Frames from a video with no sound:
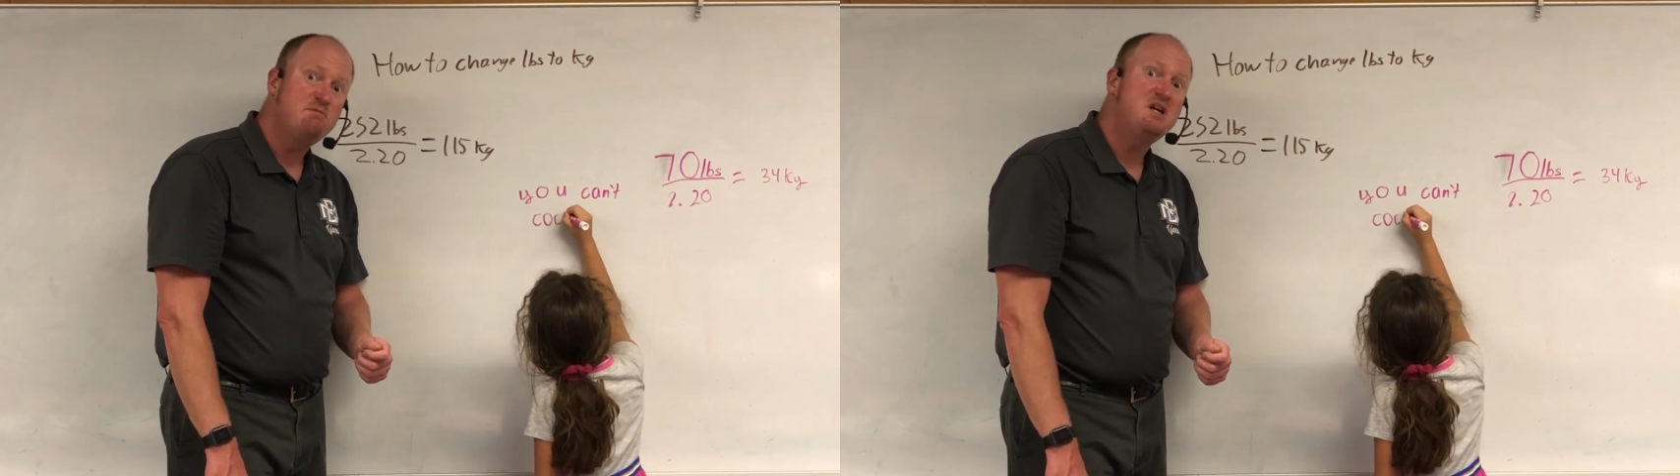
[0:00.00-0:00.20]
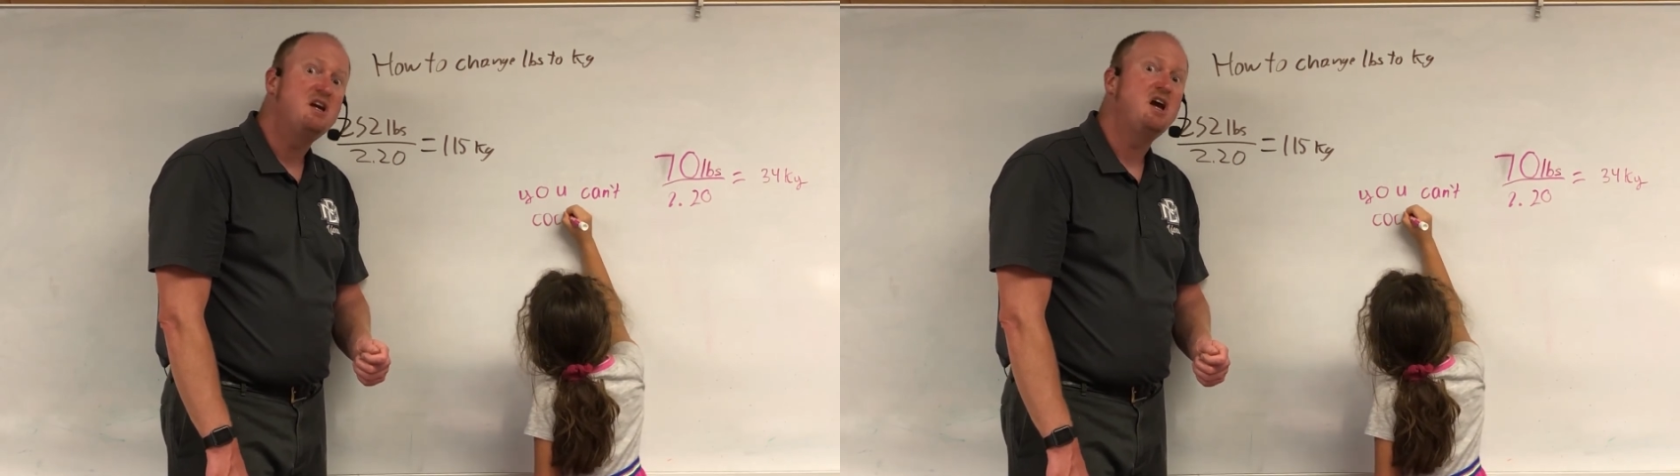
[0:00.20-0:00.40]

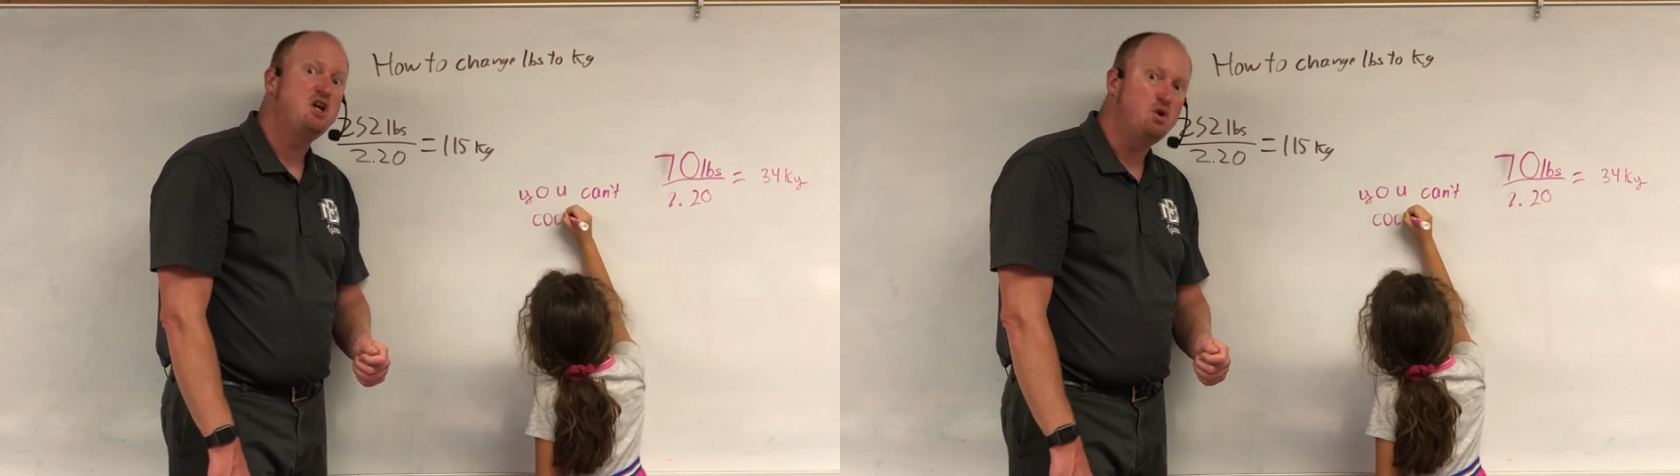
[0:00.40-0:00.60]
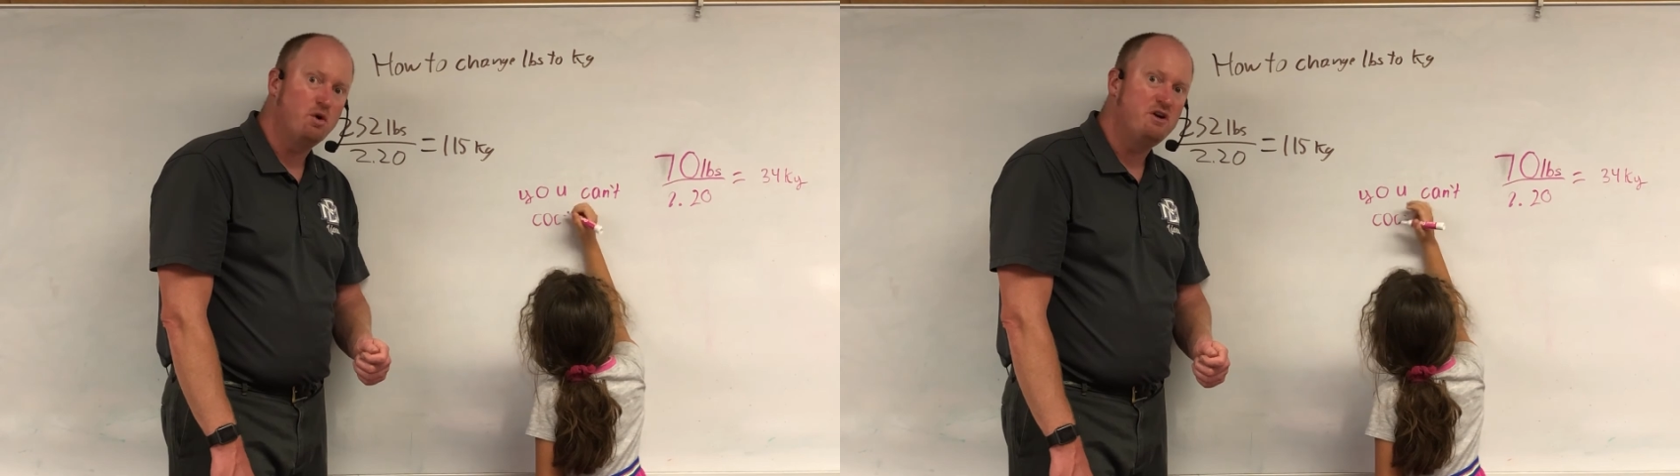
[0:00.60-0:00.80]
me
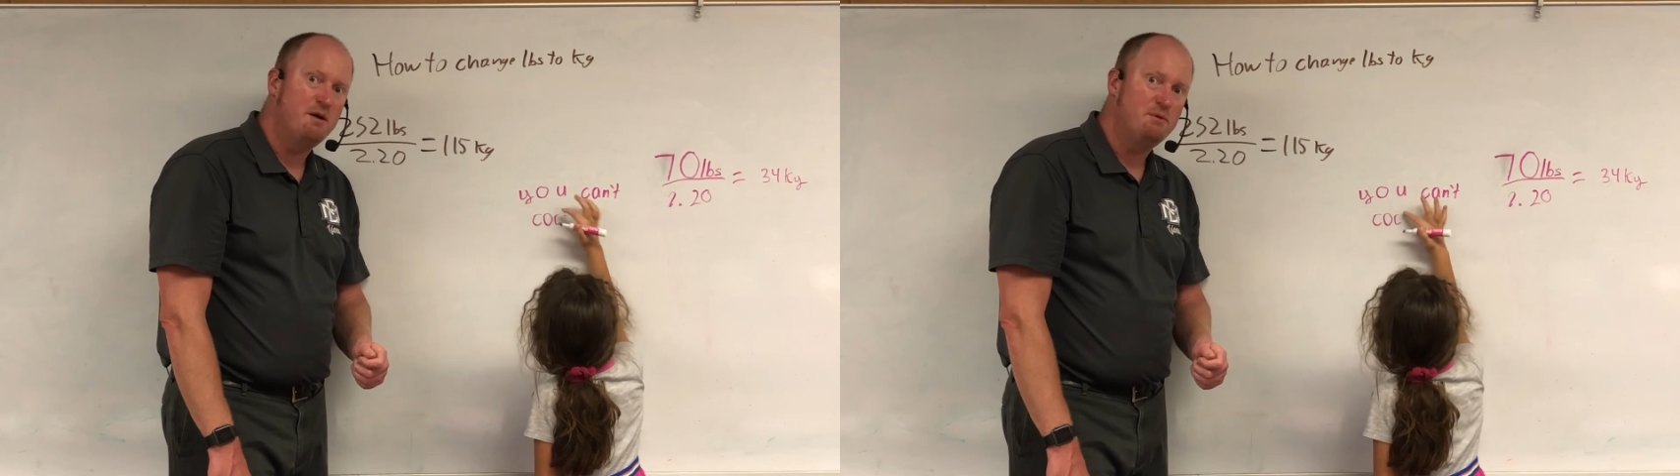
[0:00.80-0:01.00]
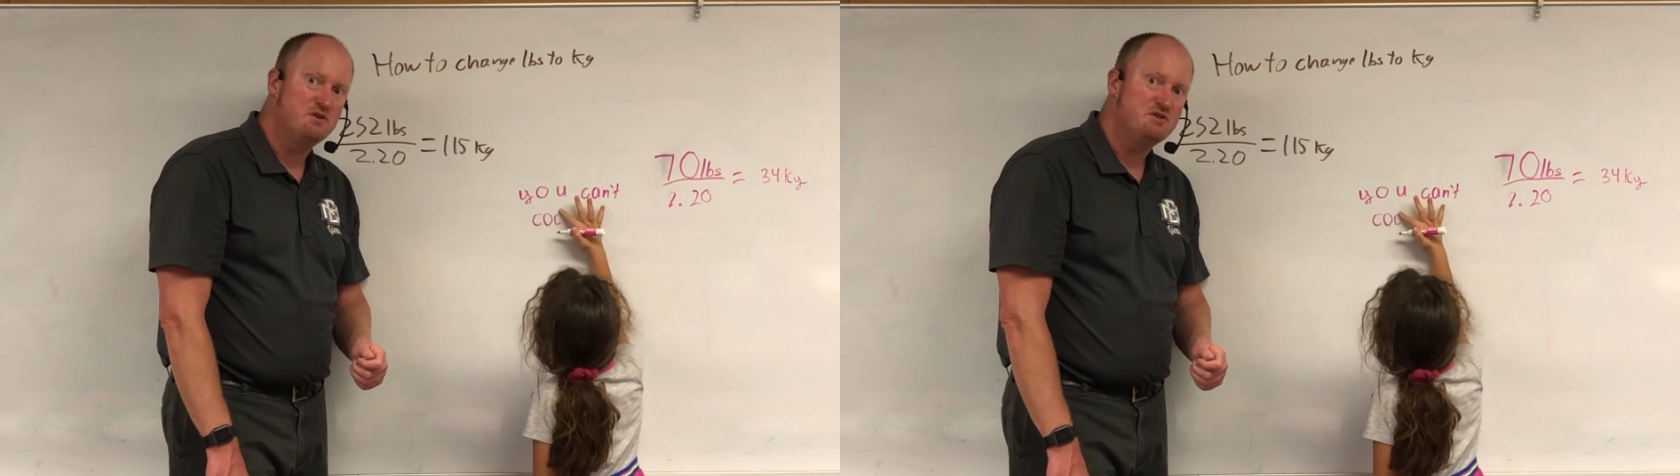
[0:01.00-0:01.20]
your
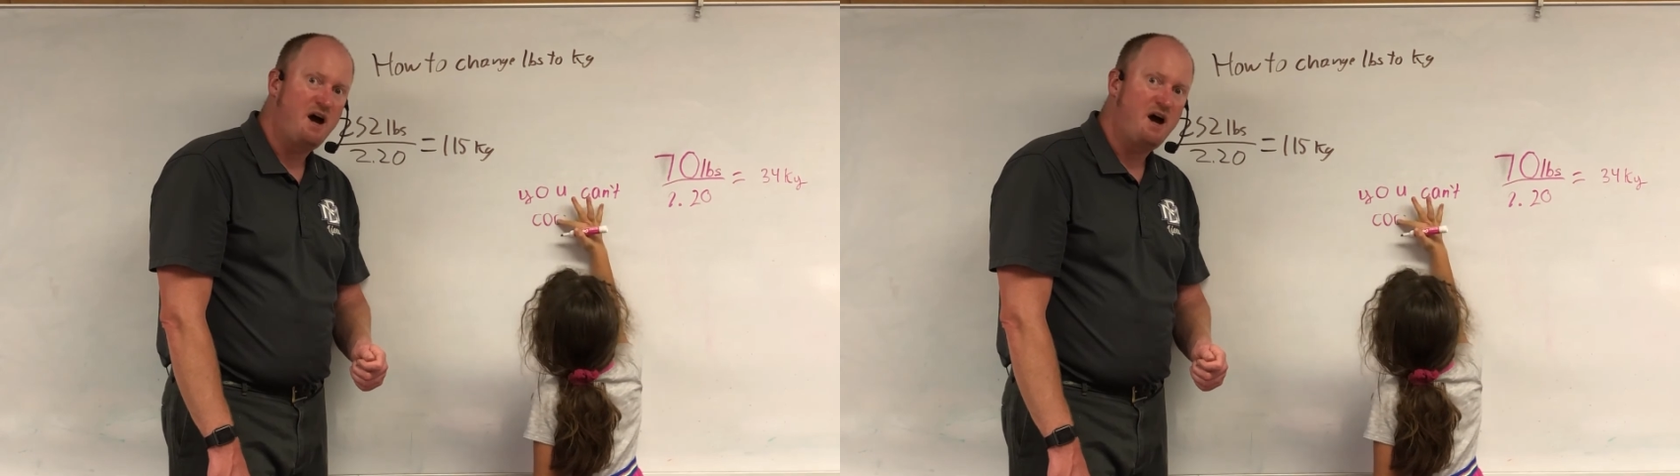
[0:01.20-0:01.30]
numbers.